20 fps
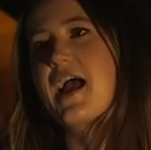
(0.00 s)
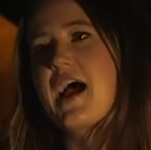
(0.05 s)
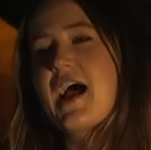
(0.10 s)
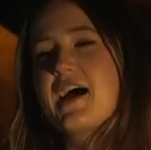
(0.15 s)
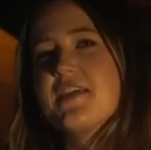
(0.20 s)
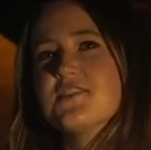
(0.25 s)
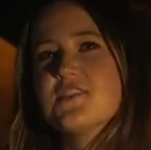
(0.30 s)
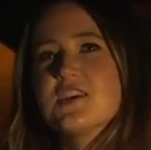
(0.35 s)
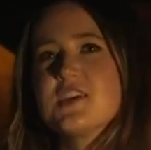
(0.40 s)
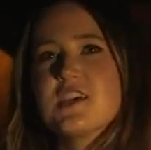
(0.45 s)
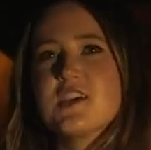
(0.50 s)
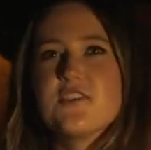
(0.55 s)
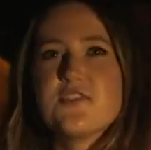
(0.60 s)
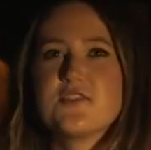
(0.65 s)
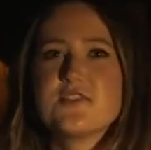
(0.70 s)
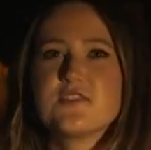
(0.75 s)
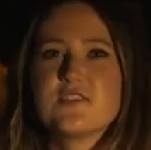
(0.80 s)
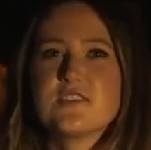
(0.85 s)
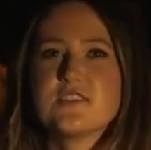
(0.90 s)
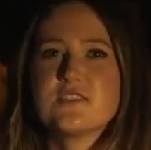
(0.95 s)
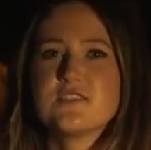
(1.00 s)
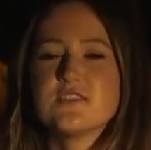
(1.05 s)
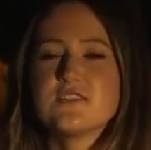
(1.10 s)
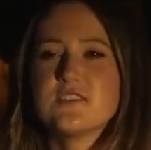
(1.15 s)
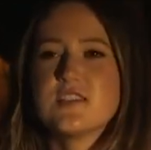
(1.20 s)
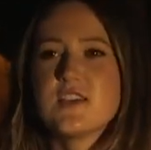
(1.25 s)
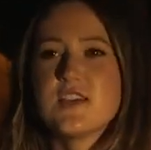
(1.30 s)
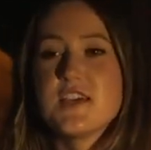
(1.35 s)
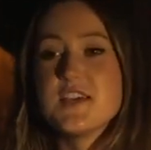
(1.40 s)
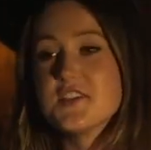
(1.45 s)
I had the gift
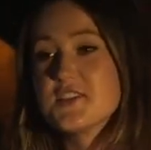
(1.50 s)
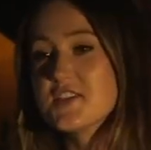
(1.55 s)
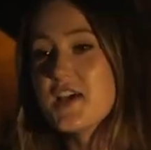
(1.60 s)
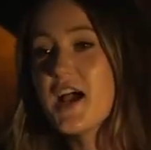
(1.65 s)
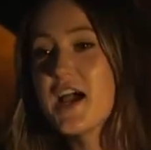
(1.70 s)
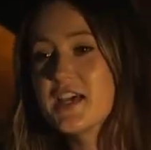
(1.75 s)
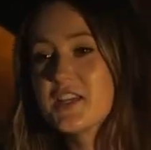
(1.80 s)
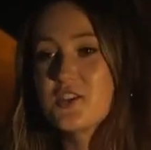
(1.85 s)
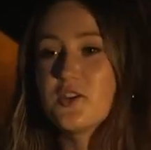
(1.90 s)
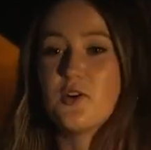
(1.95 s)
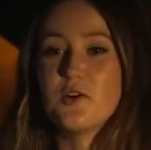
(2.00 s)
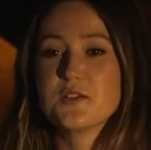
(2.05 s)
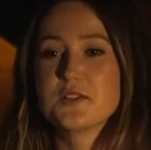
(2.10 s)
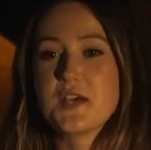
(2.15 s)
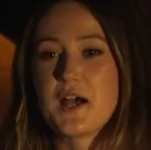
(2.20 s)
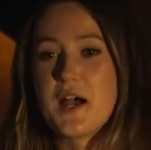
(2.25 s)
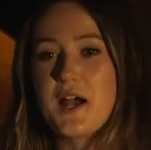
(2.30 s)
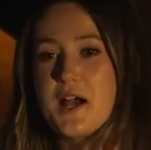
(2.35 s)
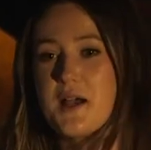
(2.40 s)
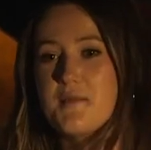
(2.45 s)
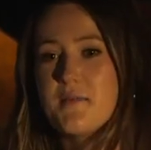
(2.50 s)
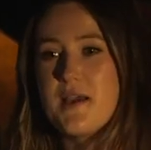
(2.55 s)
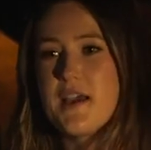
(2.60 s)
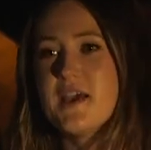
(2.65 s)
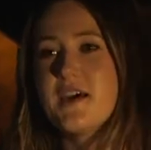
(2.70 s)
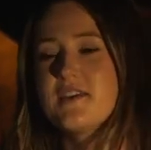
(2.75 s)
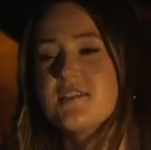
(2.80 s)
inside the whole time,